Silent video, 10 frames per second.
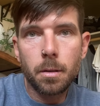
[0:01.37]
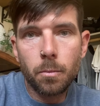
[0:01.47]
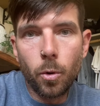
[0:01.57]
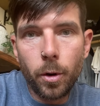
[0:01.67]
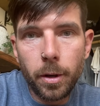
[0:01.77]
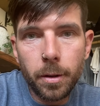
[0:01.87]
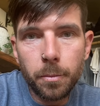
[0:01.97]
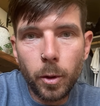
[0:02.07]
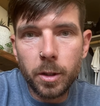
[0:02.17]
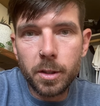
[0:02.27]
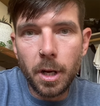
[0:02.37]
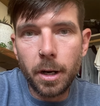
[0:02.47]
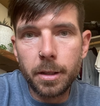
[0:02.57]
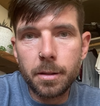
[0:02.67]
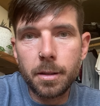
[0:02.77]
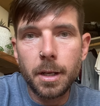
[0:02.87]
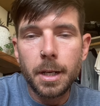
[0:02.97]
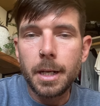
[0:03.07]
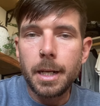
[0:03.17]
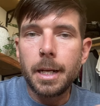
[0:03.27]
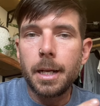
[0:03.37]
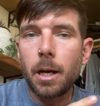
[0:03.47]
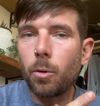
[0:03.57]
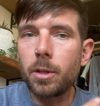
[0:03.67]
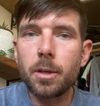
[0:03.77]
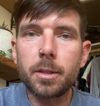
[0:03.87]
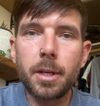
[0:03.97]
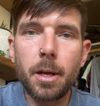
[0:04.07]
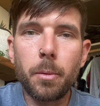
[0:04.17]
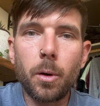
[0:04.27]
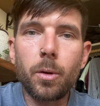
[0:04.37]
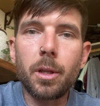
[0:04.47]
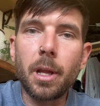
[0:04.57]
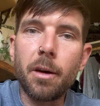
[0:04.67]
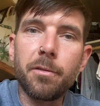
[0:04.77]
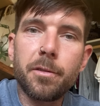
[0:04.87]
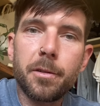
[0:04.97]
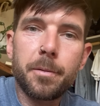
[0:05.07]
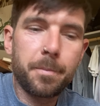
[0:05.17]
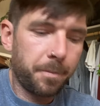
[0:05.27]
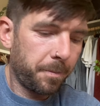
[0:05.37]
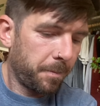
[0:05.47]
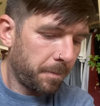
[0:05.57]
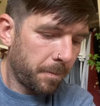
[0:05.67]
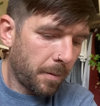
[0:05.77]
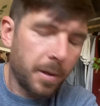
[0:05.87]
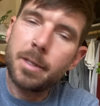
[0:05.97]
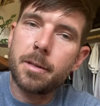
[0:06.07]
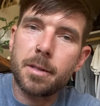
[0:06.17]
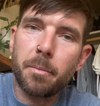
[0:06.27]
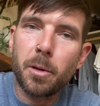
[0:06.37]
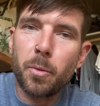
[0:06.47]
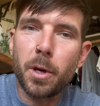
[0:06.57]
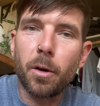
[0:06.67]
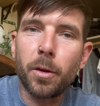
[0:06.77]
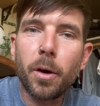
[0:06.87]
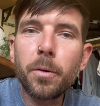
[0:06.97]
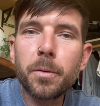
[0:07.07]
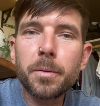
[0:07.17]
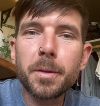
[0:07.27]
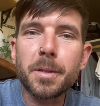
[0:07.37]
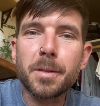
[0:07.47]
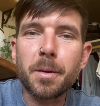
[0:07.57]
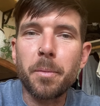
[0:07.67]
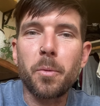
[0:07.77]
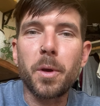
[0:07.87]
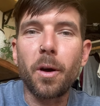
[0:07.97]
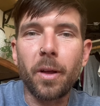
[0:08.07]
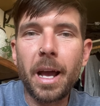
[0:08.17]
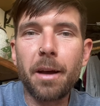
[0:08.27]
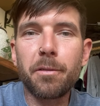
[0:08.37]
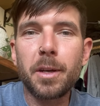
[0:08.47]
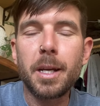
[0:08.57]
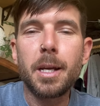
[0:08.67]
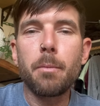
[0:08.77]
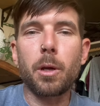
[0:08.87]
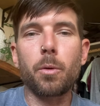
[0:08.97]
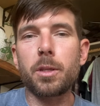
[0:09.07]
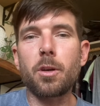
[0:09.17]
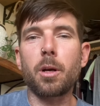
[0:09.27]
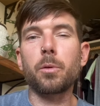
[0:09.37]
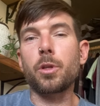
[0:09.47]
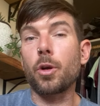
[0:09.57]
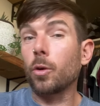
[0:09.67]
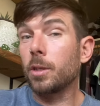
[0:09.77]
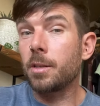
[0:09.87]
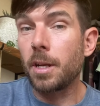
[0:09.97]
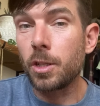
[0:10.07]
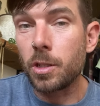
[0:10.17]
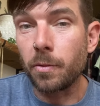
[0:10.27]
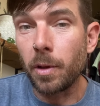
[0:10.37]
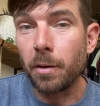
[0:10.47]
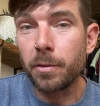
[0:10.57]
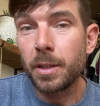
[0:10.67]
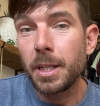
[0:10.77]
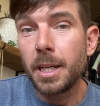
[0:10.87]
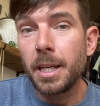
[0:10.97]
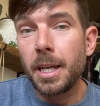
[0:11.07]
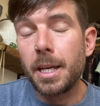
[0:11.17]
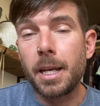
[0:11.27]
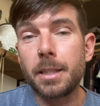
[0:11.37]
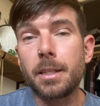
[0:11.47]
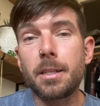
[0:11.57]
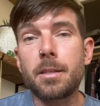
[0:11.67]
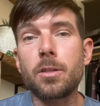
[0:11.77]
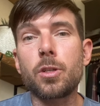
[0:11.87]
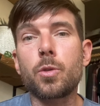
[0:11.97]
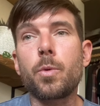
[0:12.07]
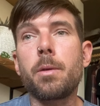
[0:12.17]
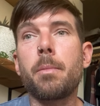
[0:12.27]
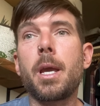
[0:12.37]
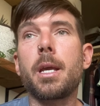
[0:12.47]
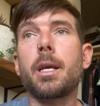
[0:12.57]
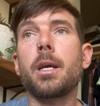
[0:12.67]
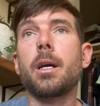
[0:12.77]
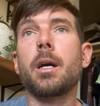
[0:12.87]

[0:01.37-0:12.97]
Morning, buenas tardes. I want to talk today about love. This is something we all know. This is something we all have. But I want to talk about the early stages of love and the decisions we make